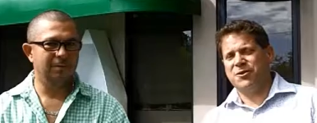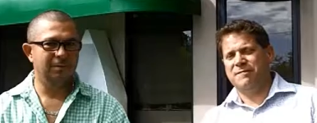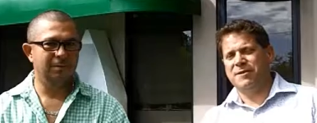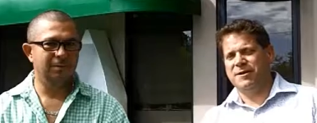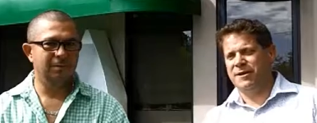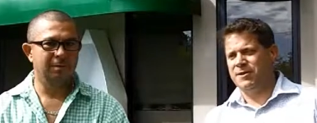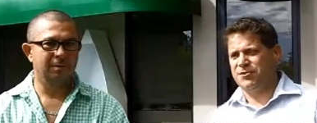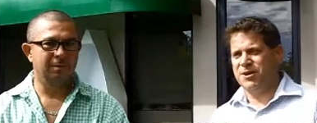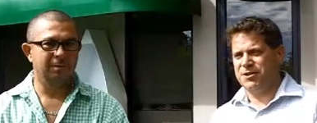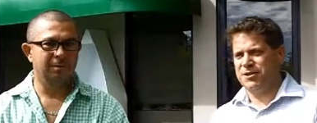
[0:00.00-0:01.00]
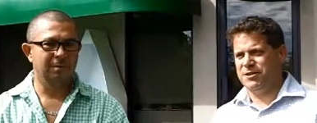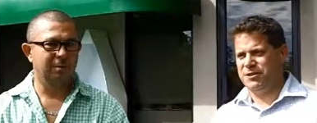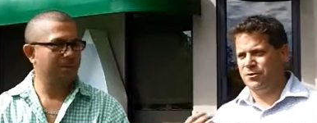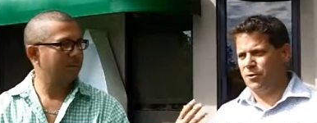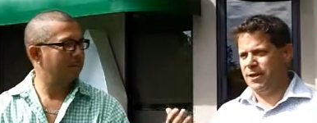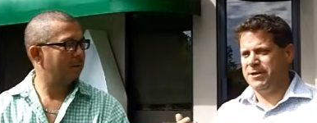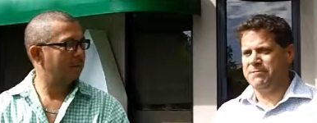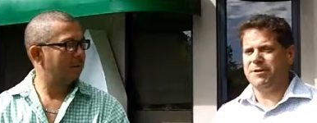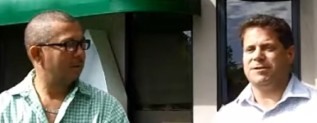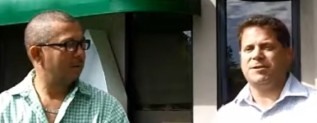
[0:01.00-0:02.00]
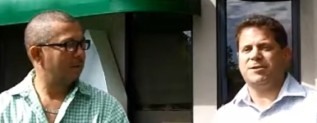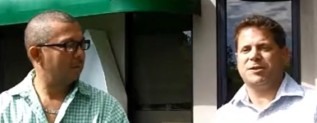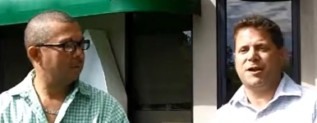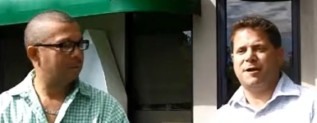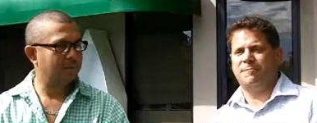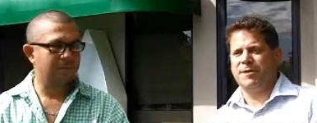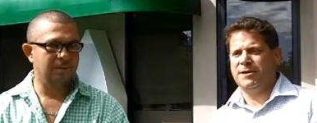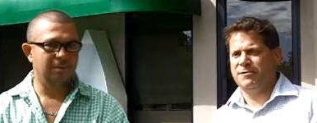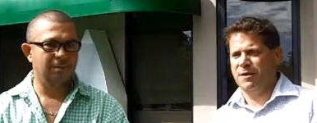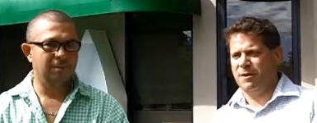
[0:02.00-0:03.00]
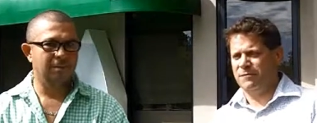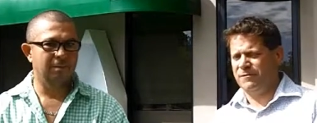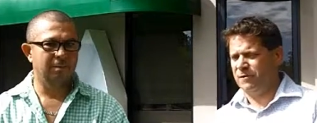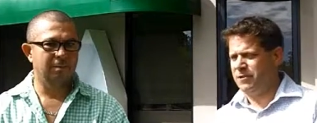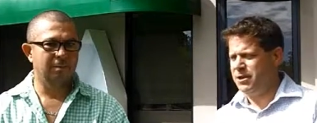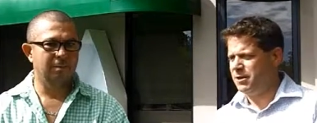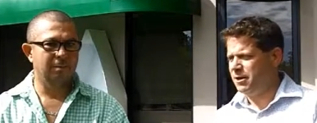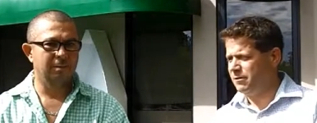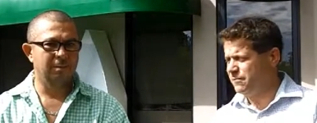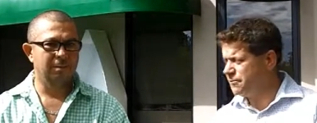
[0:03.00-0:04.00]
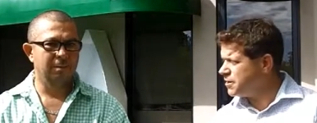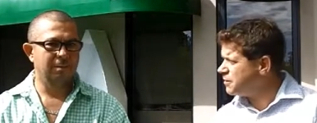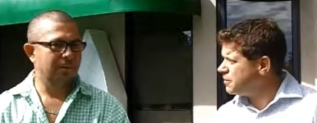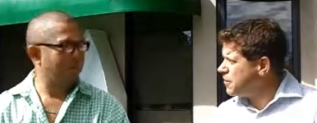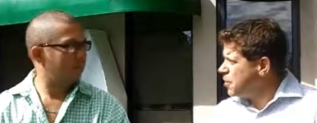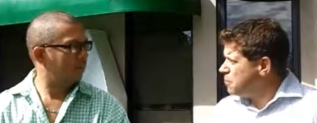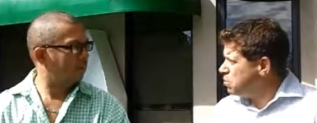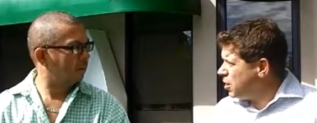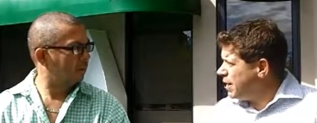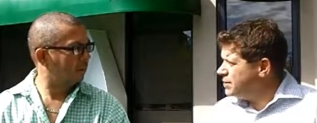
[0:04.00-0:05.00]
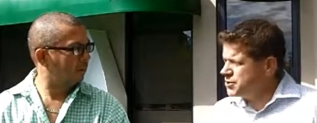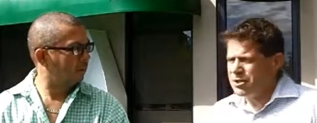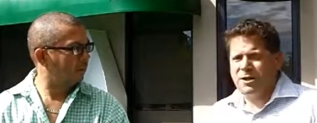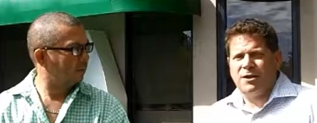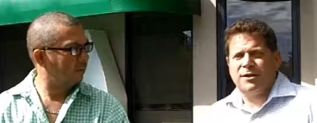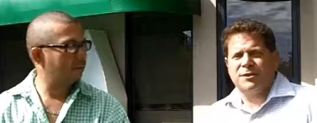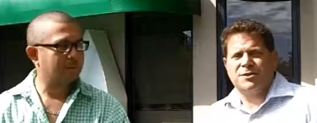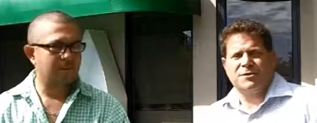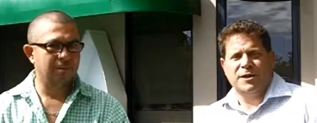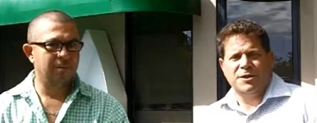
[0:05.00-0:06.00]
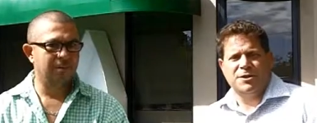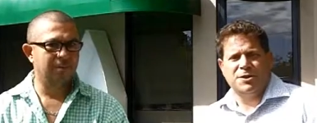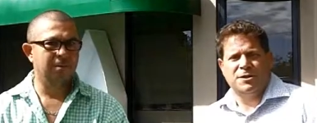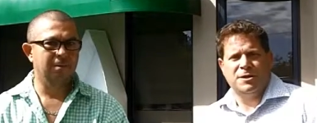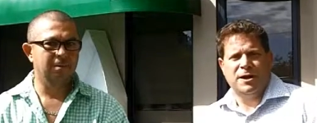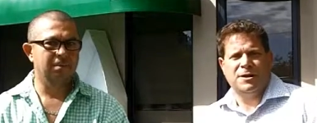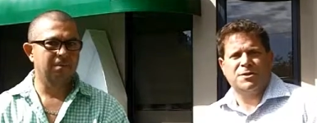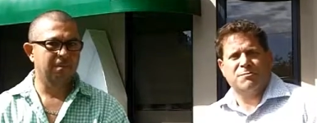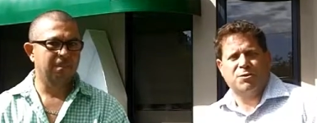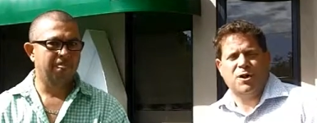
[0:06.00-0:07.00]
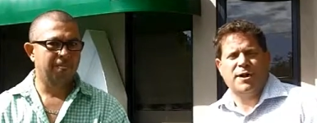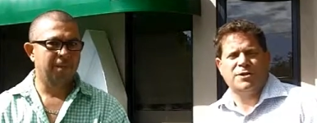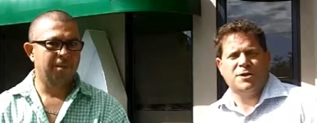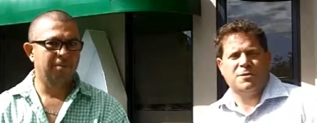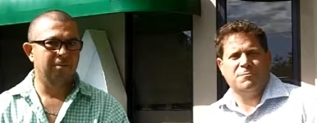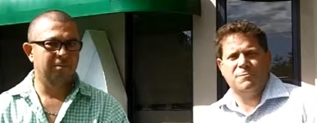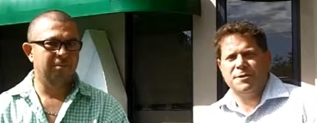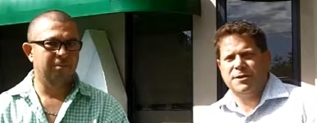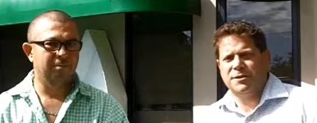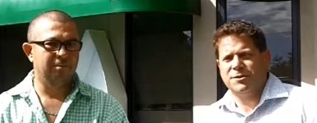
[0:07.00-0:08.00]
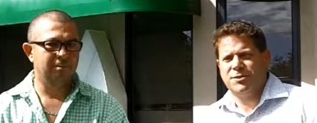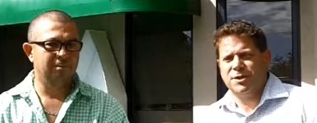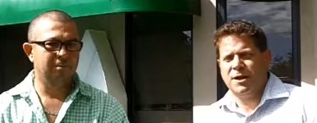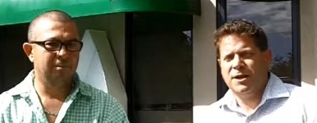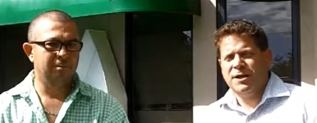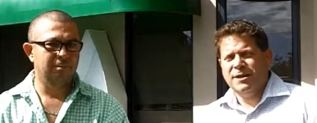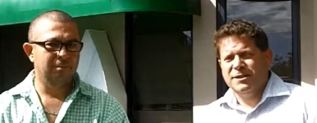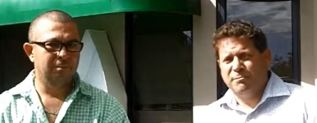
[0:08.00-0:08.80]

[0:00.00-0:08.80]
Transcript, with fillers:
Speaker 1: also give you an introduction to Jorge's business. Um, he's a very, uh, very good blinds uh, installation and supply gentleman because uh,